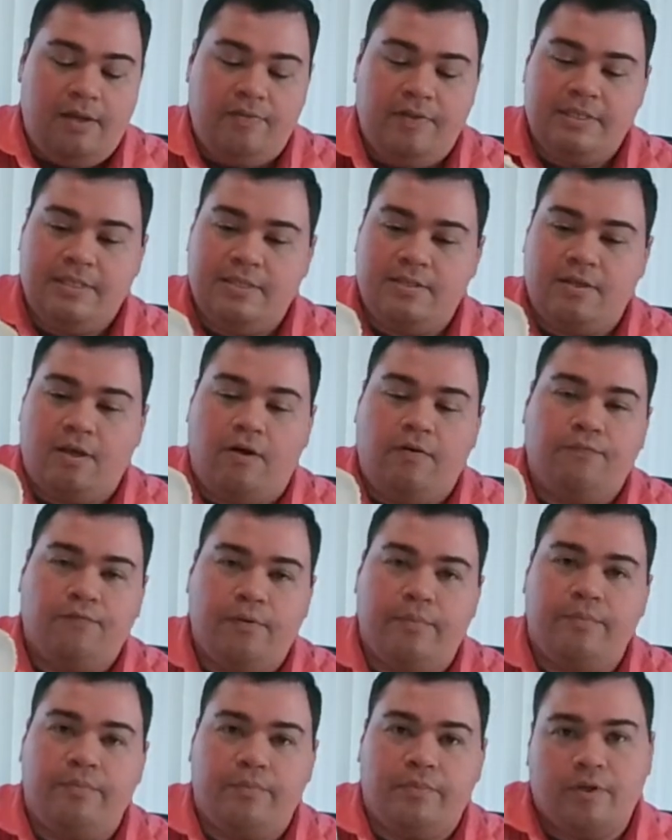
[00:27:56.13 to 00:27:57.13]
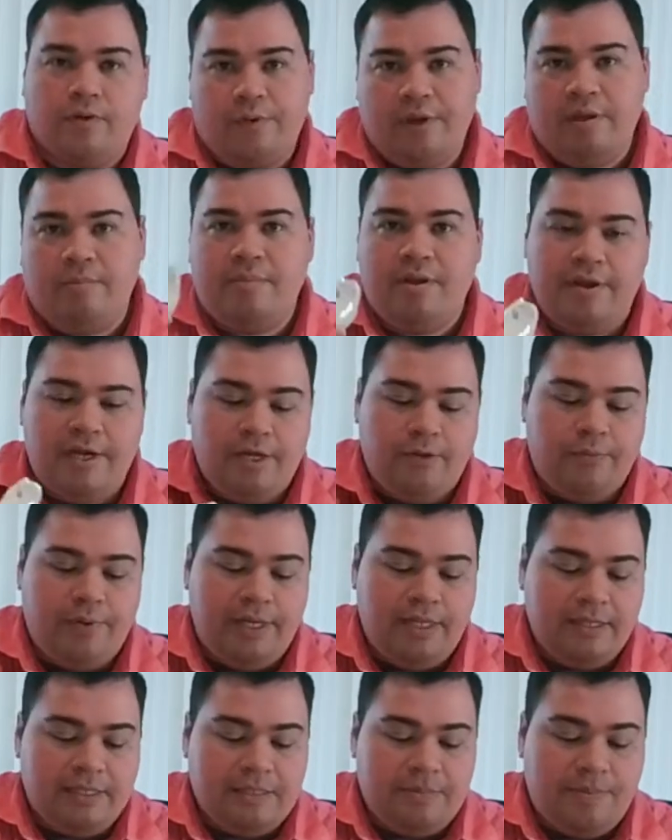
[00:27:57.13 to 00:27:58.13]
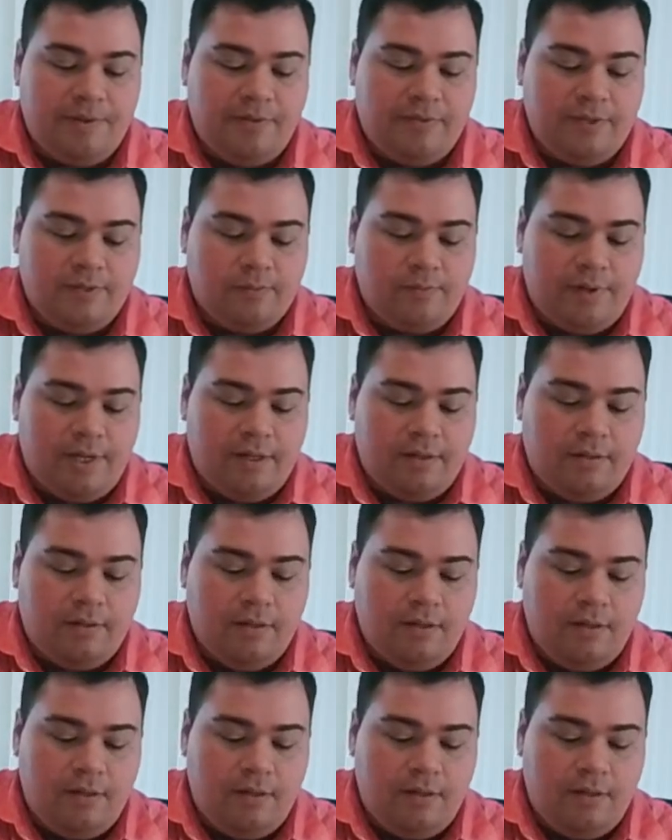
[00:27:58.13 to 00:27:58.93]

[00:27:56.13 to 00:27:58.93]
This is all from Queen Mary, Queen Elizabeth as well.